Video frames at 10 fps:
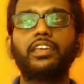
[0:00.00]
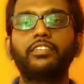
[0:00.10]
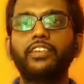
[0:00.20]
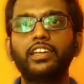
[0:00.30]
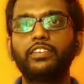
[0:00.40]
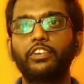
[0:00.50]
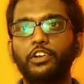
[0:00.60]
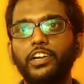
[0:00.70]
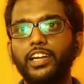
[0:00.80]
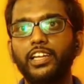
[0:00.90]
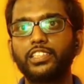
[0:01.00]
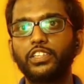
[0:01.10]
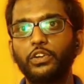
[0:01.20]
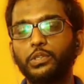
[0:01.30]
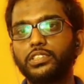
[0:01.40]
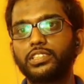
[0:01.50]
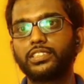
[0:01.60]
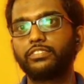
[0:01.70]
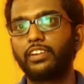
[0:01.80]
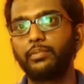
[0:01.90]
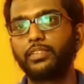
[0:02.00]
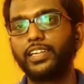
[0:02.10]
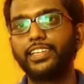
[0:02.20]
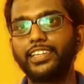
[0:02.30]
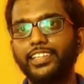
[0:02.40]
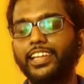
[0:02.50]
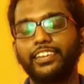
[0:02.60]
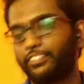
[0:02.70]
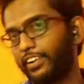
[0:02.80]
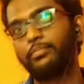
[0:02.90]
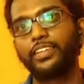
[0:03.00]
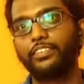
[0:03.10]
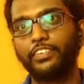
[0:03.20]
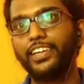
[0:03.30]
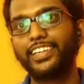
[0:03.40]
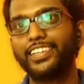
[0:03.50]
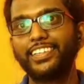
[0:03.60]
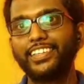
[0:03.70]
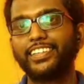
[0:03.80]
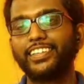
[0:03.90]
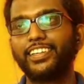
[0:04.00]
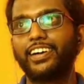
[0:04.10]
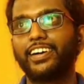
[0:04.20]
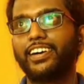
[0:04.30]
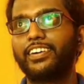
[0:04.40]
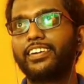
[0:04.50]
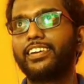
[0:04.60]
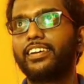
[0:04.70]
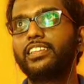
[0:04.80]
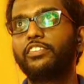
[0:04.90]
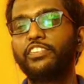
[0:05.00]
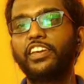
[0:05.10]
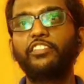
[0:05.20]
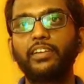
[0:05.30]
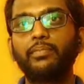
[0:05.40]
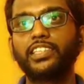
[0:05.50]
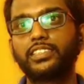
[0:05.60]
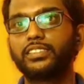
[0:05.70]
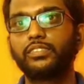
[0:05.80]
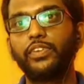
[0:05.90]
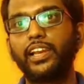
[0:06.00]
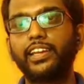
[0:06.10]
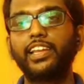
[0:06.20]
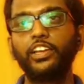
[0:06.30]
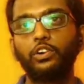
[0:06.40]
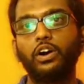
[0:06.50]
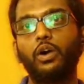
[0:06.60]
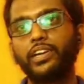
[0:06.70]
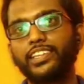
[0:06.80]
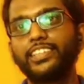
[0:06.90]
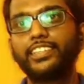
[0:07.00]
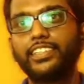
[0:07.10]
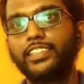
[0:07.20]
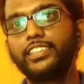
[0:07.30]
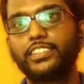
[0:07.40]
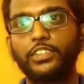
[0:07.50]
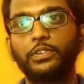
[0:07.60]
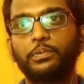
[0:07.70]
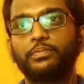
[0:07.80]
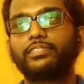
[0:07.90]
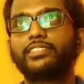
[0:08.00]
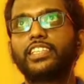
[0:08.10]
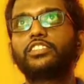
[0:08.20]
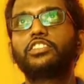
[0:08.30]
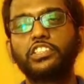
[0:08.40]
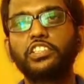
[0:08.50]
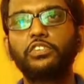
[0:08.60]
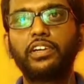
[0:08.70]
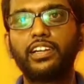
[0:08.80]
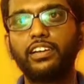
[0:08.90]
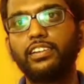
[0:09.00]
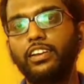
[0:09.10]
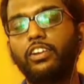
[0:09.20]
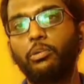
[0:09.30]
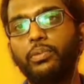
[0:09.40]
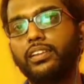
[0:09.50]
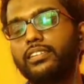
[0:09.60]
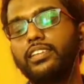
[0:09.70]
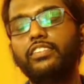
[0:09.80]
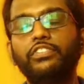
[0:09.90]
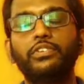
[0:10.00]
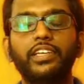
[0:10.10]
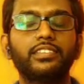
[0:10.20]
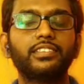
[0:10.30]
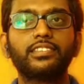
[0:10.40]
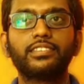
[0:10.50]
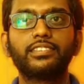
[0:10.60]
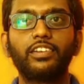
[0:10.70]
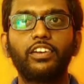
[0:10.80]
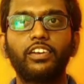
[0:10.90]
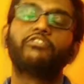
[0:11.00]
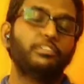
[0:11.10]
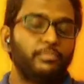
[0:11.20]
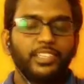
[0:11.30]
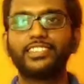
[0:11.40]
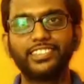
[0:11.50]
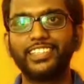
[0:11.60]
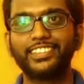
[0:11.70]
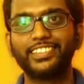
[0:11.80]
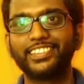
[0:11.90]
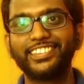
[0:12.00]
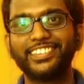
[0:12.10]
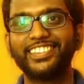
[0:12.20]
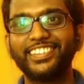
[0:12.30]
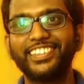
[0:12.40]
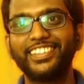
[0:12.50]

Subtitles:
Maybe even if Corona doesn't goes from the country, like from the world, uh, the fear from us will really go out. So the situation would turn normal in few months. That's it.